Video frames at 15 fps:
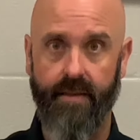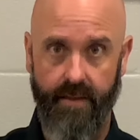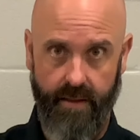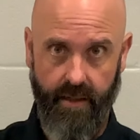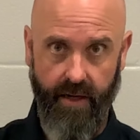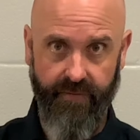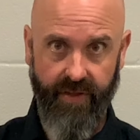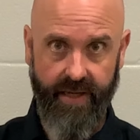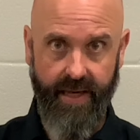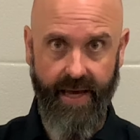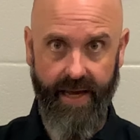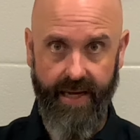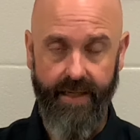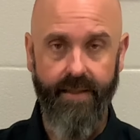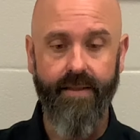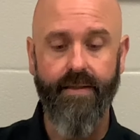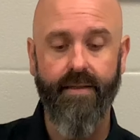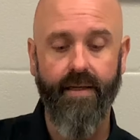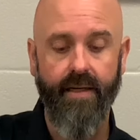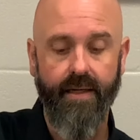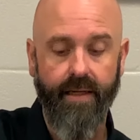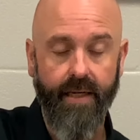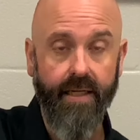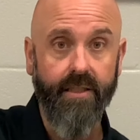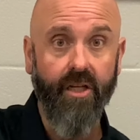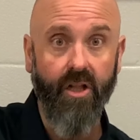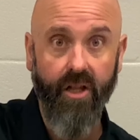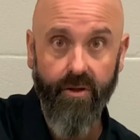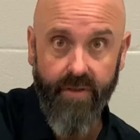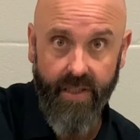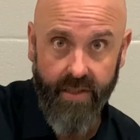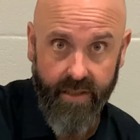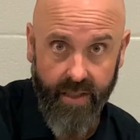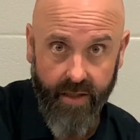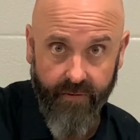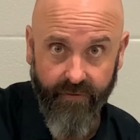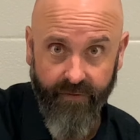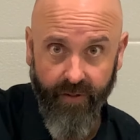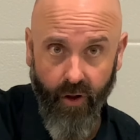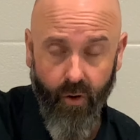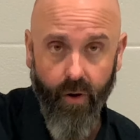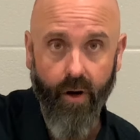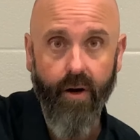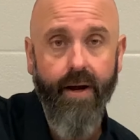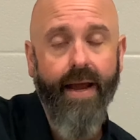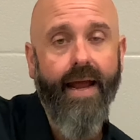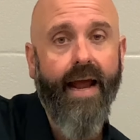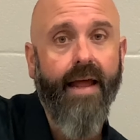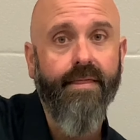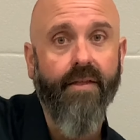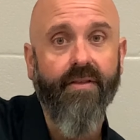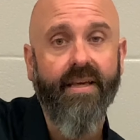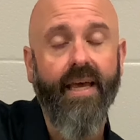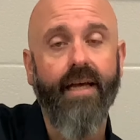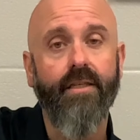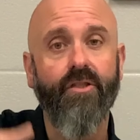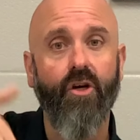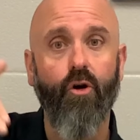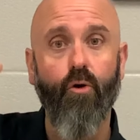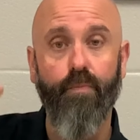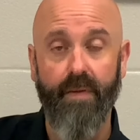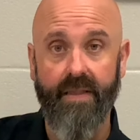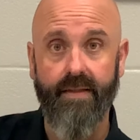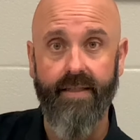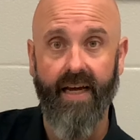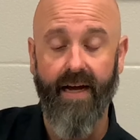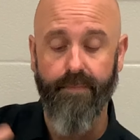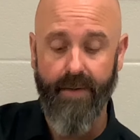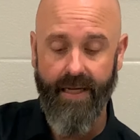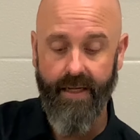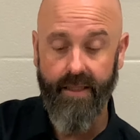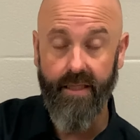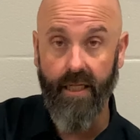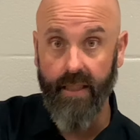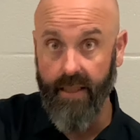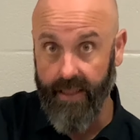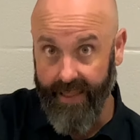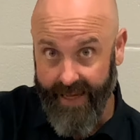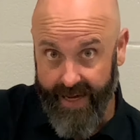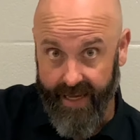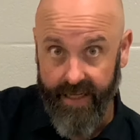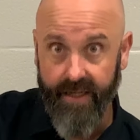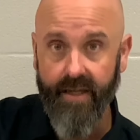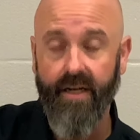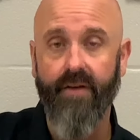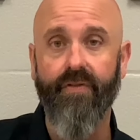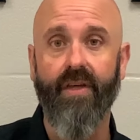of the case is closest to the floor and that the case opens up. The lid of the